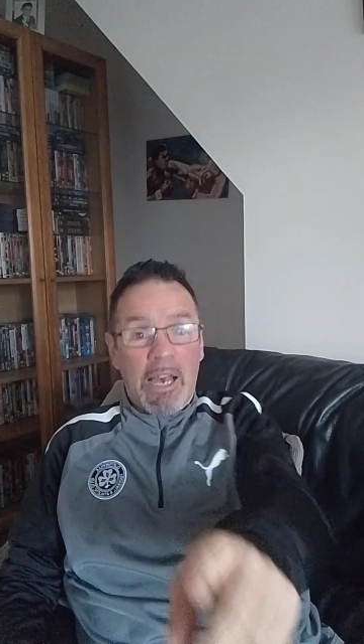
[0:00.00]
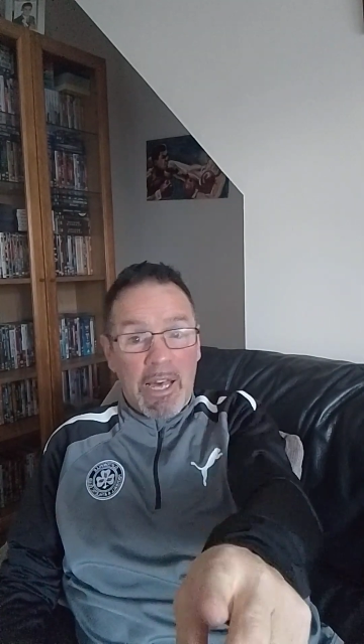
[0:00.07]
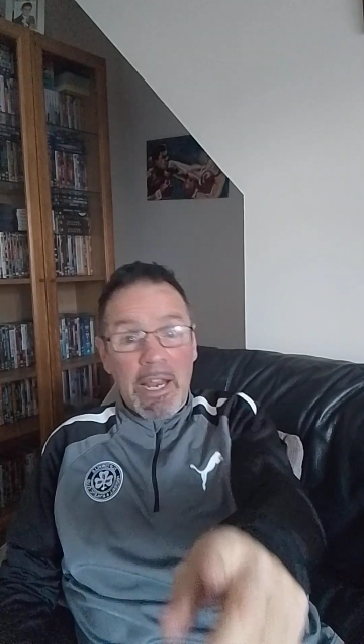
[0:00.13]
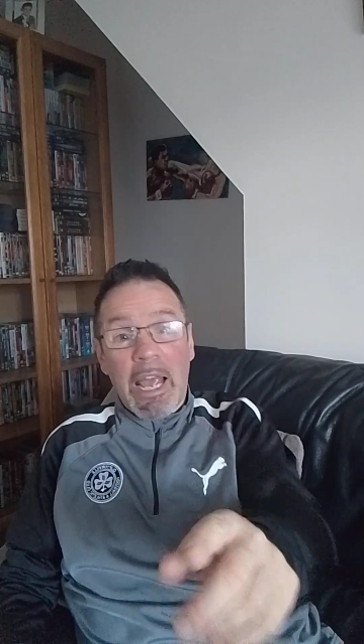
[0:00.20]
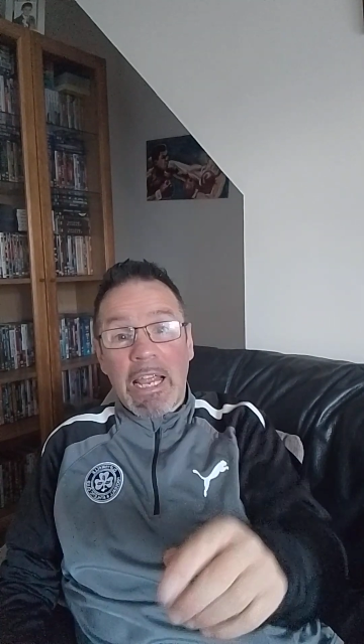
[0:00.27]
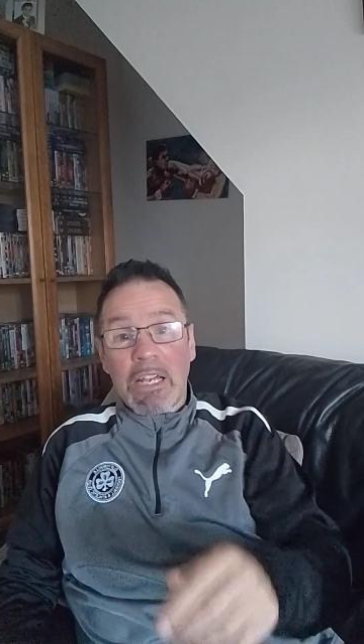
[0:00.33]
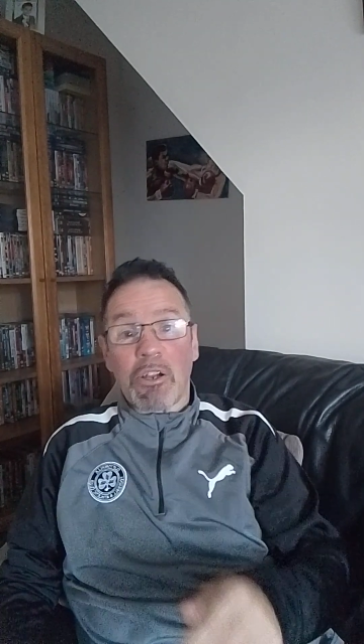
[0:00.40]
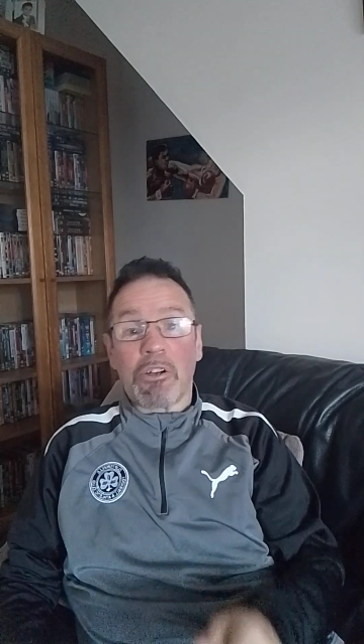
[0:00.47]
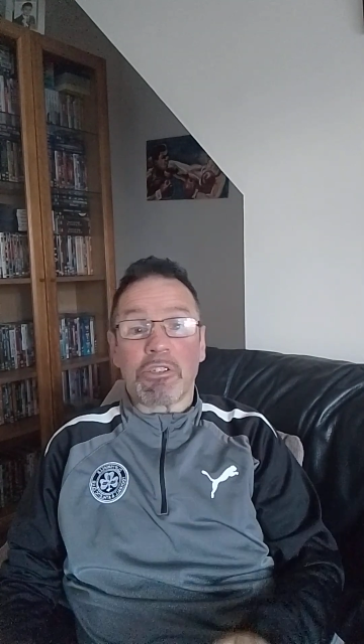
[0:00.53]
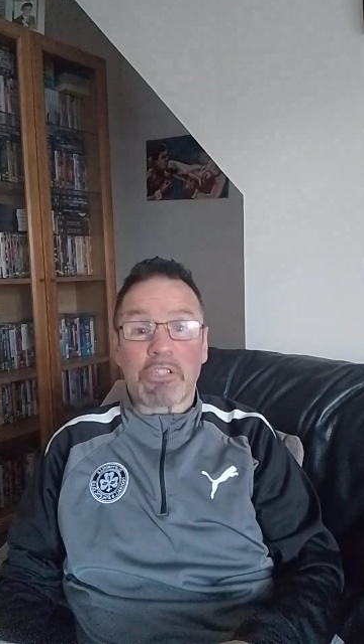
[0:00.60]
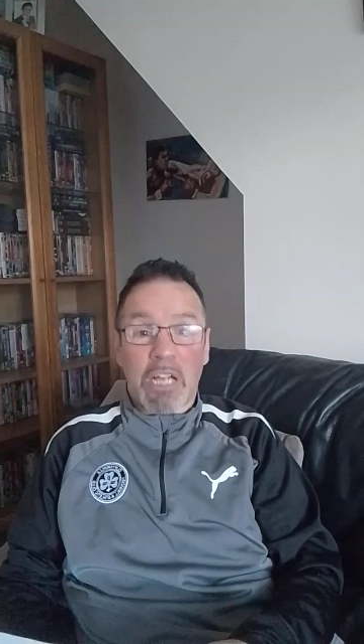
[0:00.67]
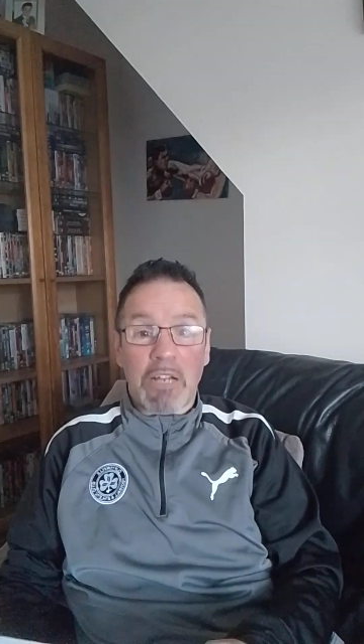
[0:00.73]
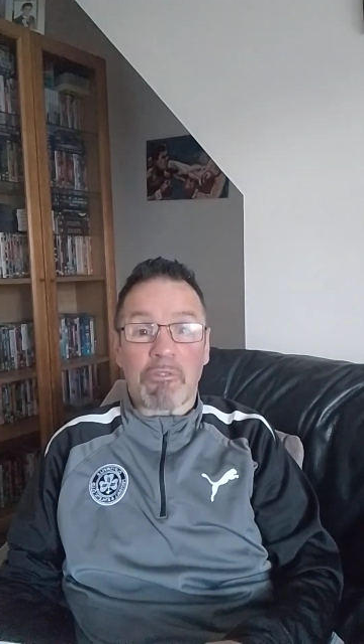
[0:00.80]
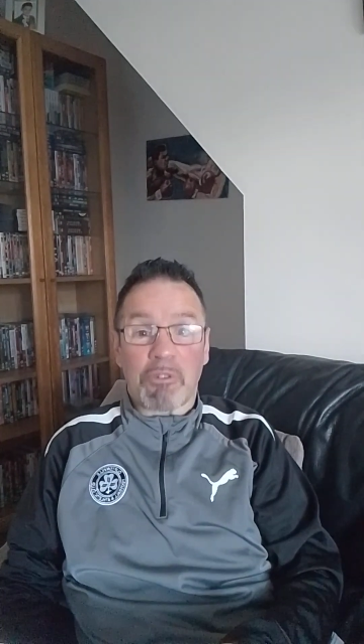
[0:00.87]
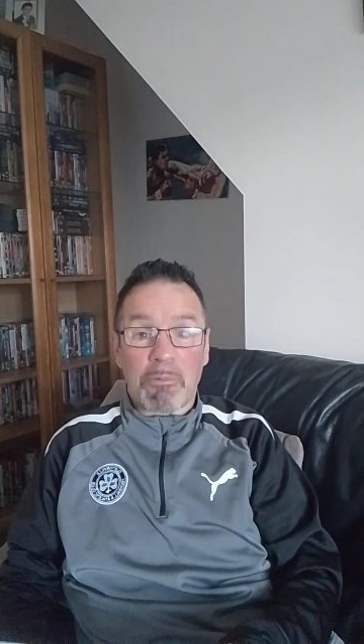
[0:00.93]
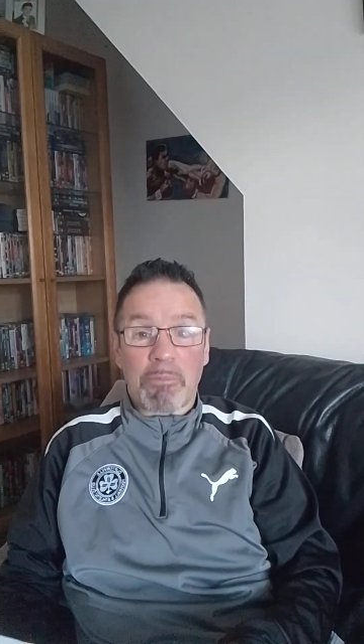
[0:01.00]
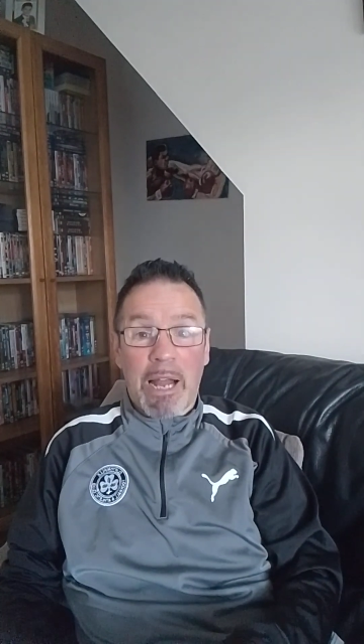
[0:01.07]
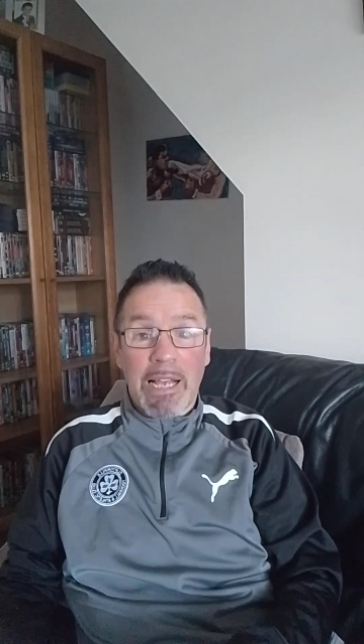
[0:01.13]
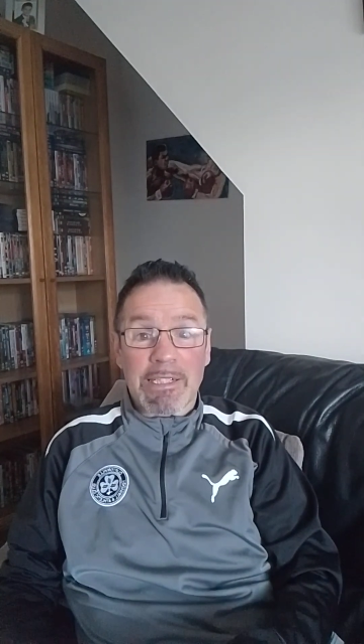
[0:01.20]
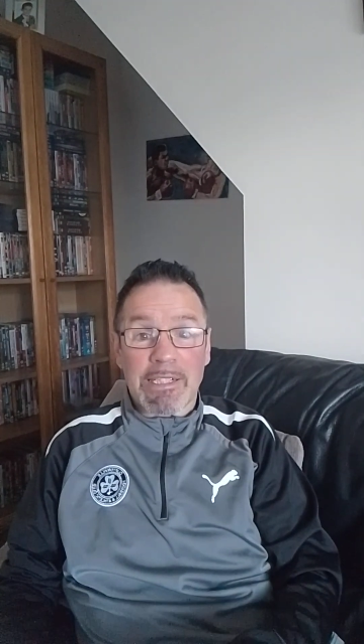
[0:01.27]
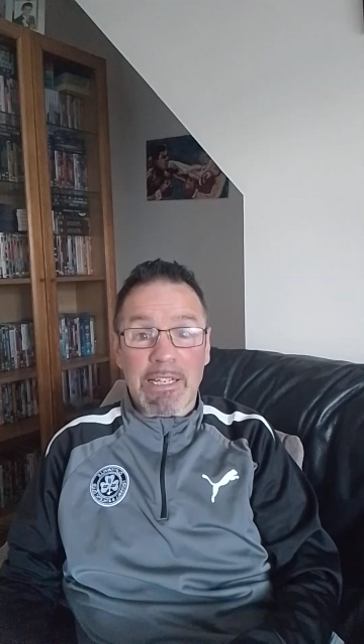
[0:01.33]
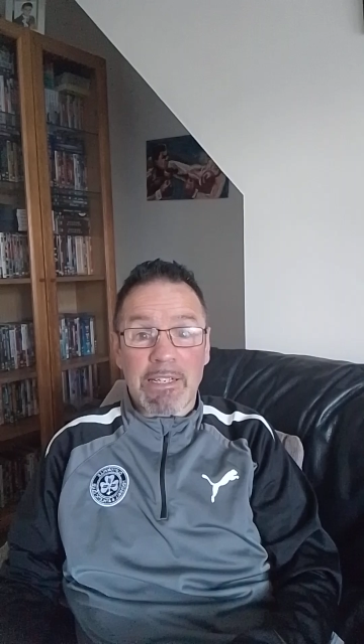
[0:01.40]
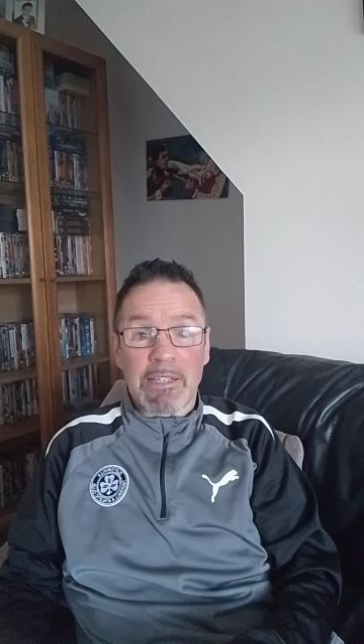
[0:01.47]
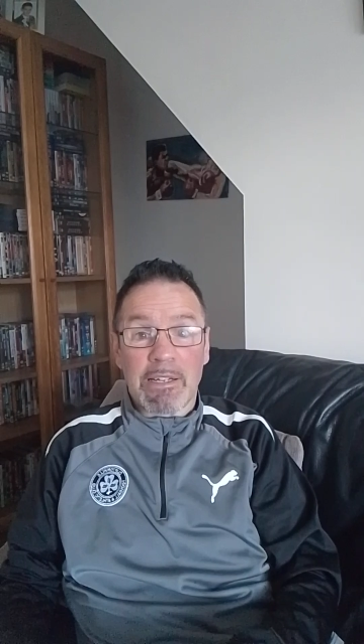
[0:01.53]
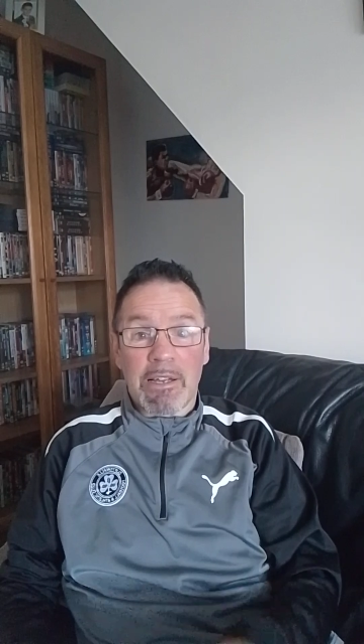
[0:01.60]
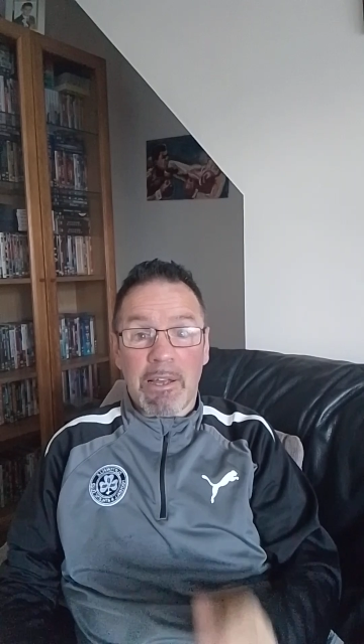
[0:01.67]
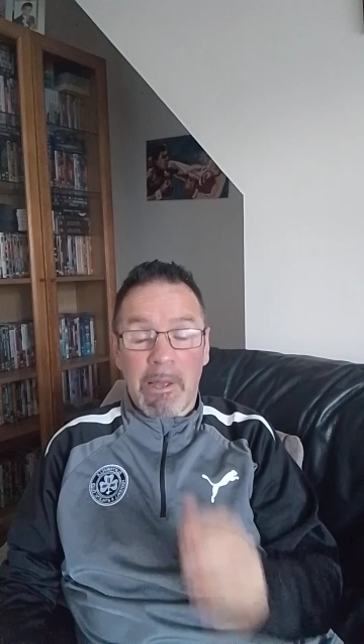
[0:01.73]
and I learned that from Braxton,